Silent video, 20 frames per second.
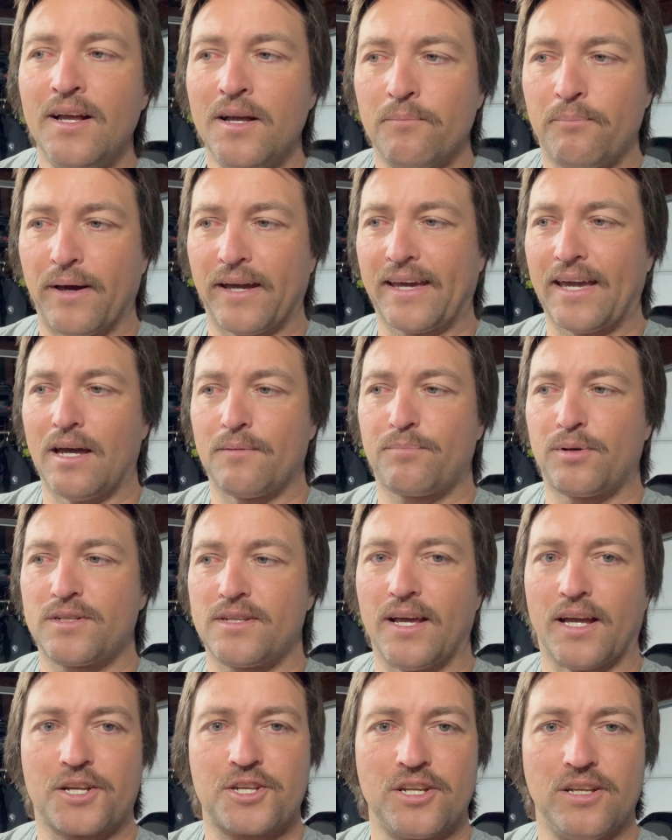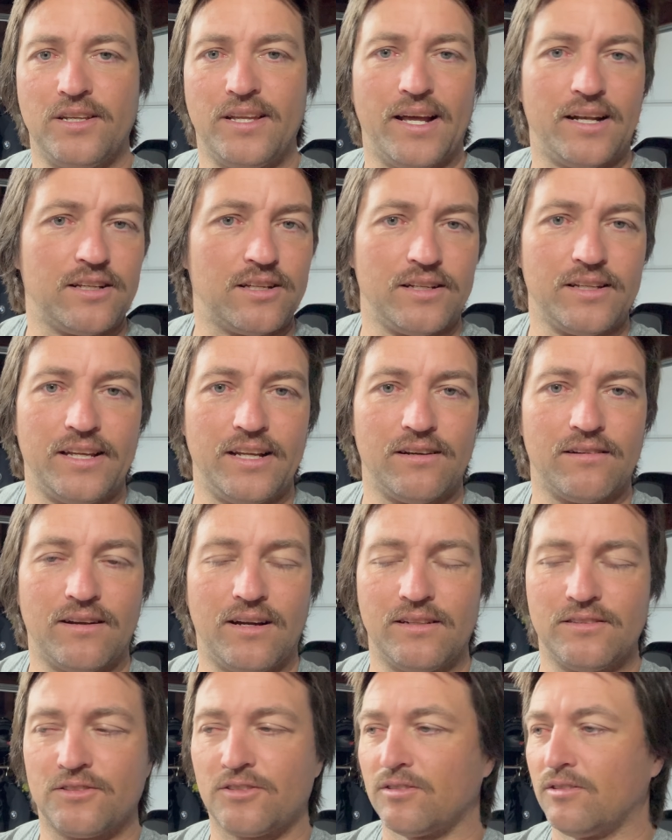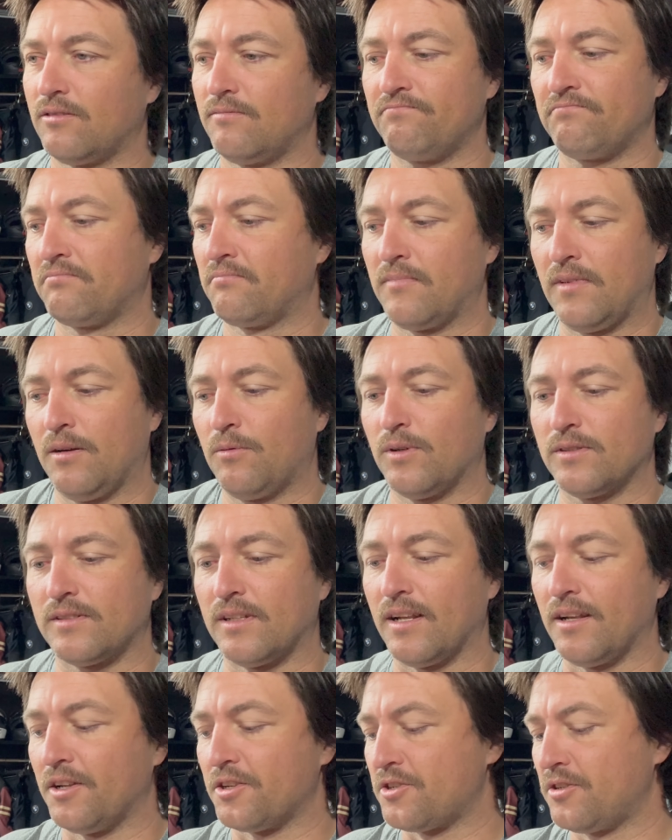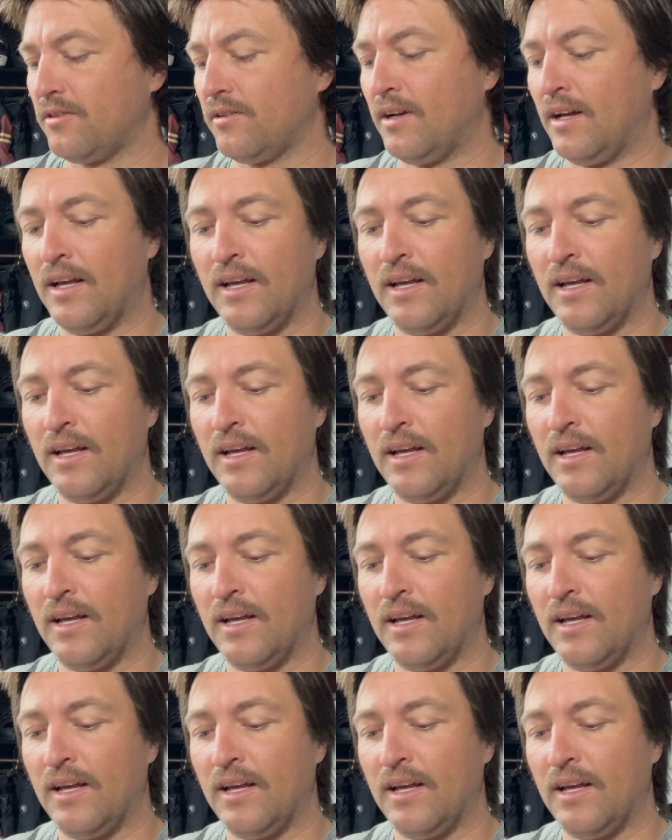Bike had protection, he had good gear on, so it wasn't an issue.